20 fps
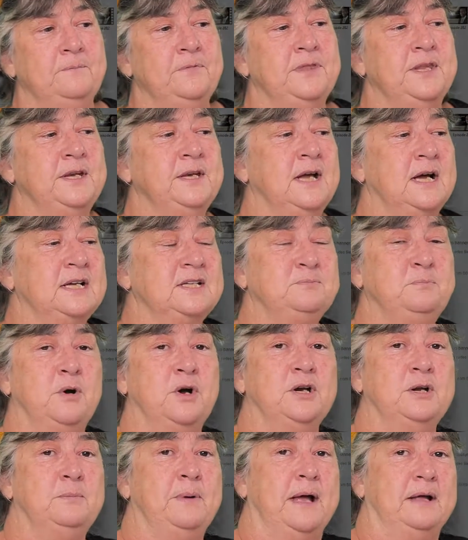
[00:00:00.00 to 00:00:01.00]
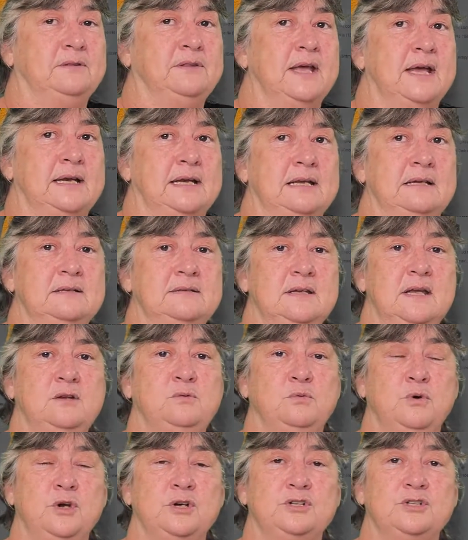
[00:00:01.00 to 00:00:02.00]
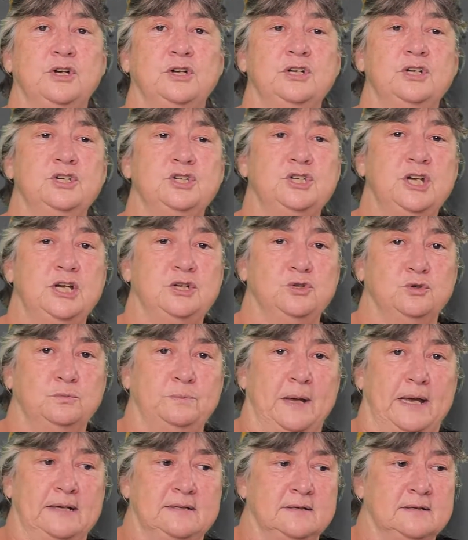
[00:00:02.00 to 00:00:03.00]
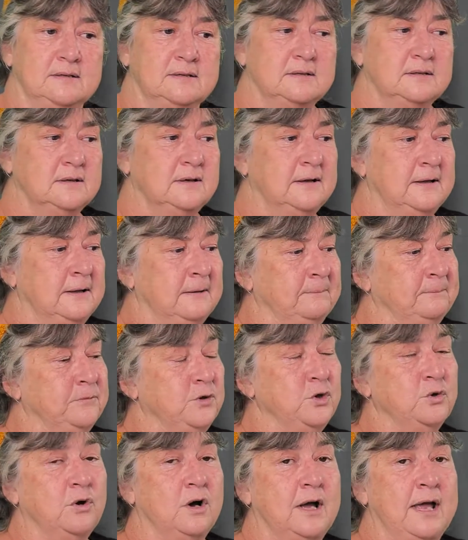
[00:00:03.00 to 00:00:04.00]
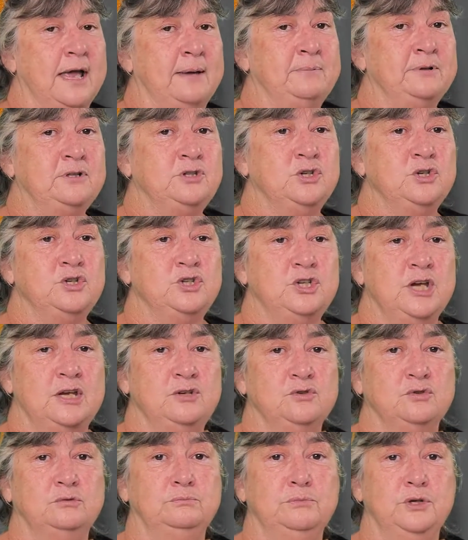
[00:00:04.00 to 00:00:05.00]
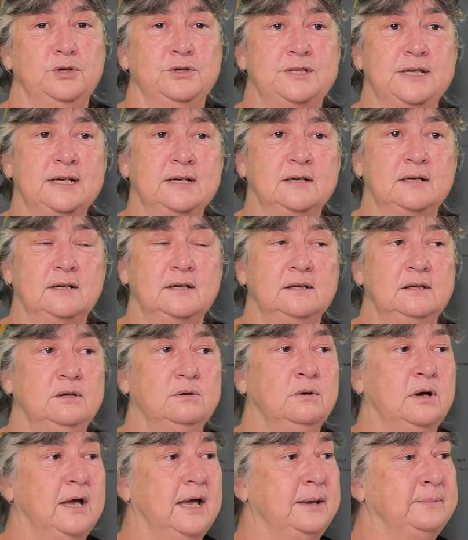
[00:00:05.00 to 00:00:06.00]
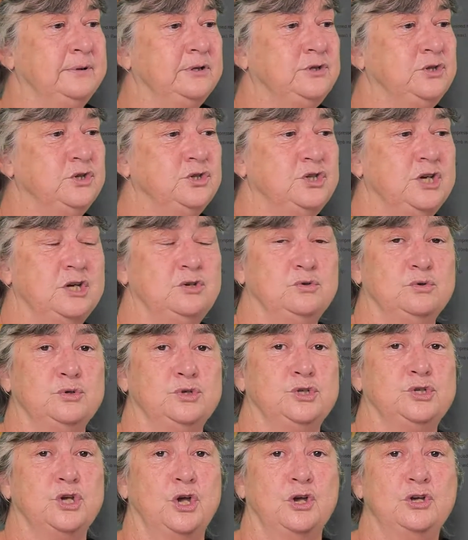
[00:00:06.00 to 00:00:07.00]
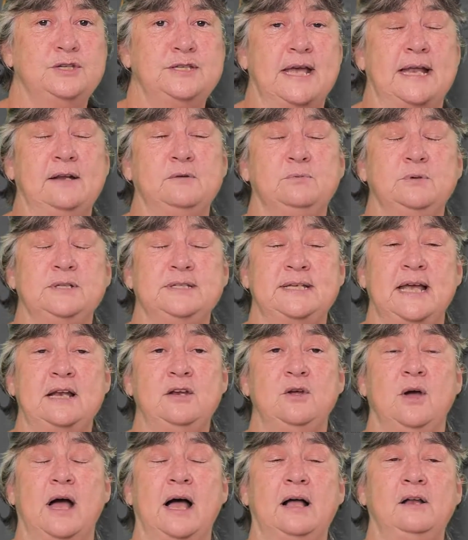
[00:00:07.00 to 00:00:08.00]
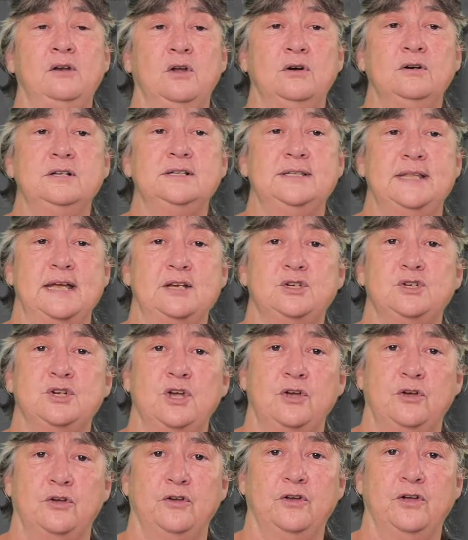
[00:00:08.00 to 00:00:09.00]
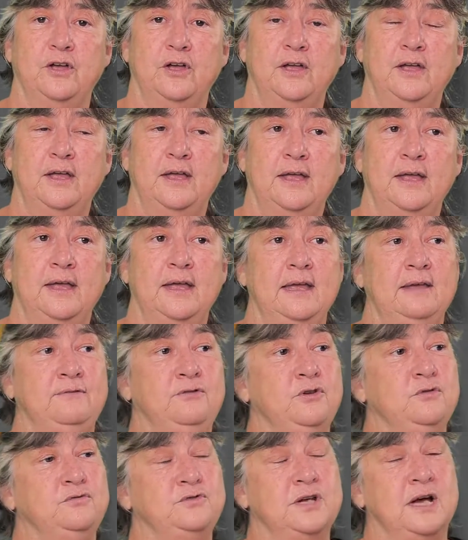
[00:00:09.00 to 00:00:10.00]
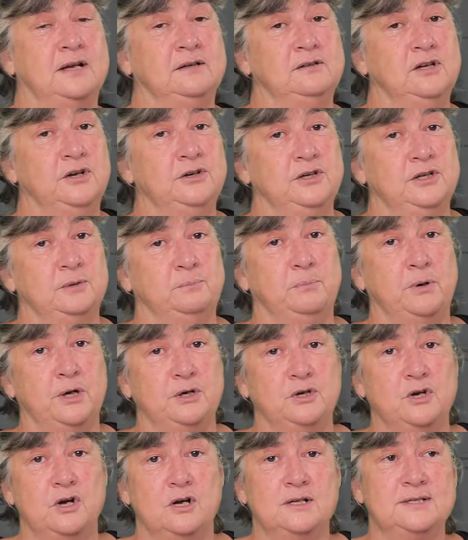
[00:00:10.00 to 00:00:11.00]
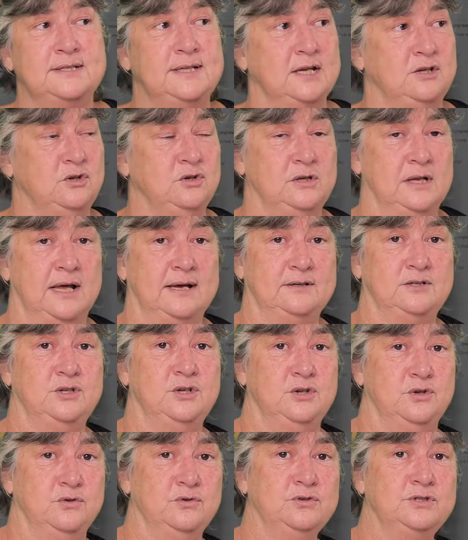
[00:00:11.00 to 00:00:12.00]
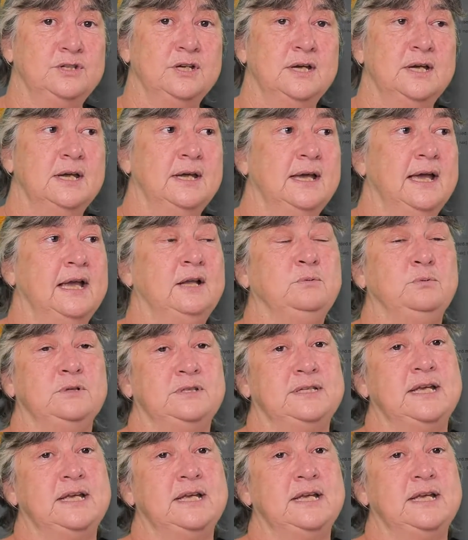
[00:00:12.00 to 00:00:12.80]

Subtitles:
the nice part about that is it works on a schedule basis. You are able to schedule music, you are able to schedule shows, and it will tell you how long is that show. If you've downloaded a podcast that you'd like to use, it will